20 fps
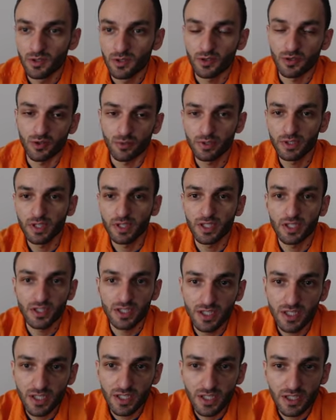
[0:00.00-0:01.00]
so b takes
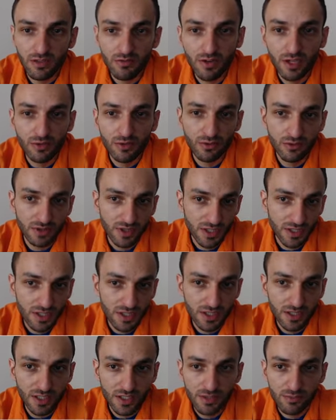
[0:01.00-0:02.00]
c, here I could take
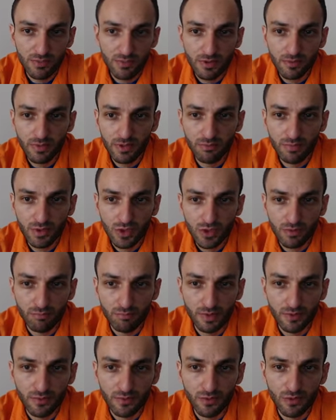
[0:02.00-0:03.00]
c takes b, but bishop
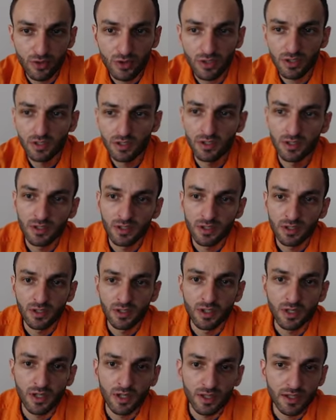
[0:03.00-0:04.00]
b4.
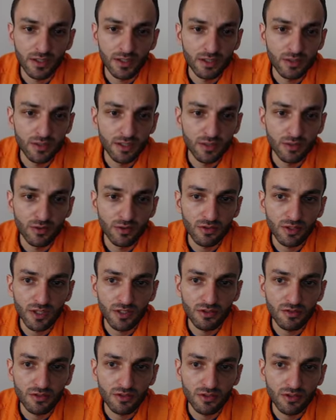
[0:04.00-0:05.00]
I did not
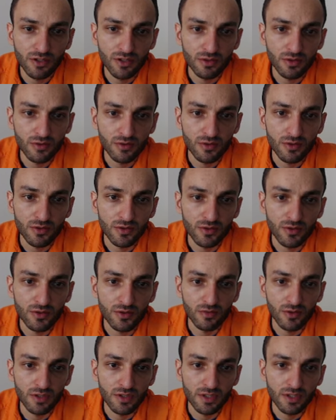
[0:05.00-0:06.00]
understand also
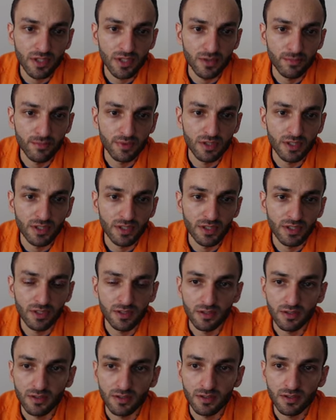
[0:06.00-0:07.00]
what is happening,
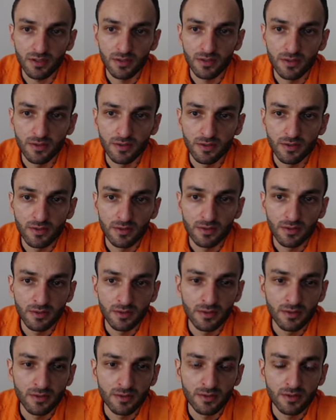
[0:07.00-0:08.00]
uh,
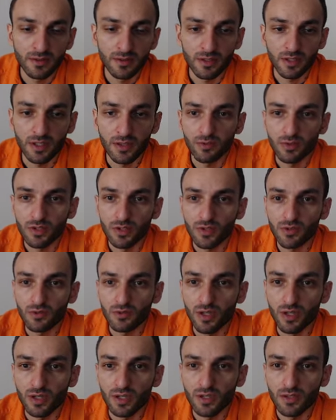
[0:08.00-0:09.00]
like where should
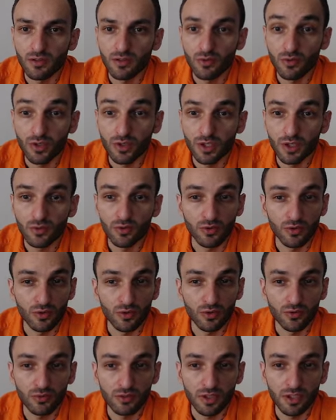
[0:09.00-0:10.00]
I, rook e2,
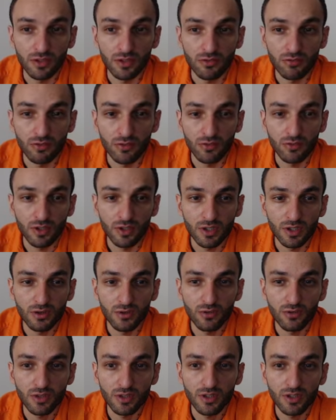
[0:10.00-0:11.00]
not rook e3, rook
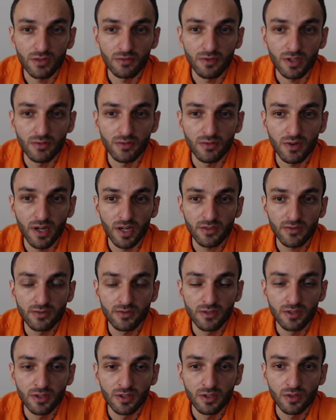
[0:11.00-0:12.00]
e2, and if d5,
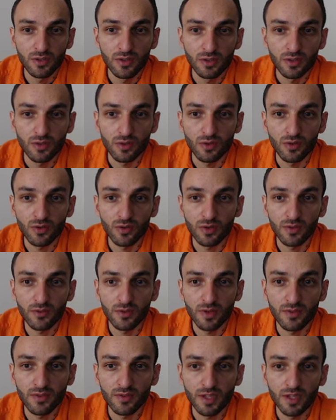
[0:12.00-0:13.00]
you go
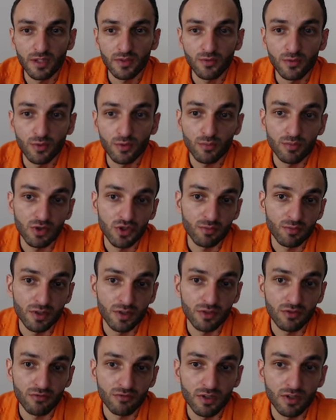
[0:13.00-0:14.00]
e5, knight e4, bishop
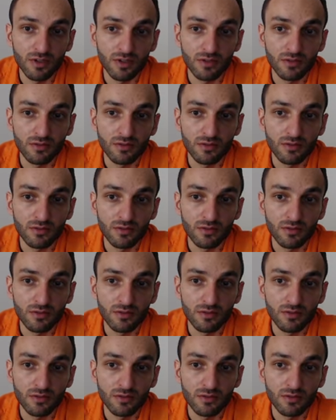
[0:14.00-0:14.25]
e3.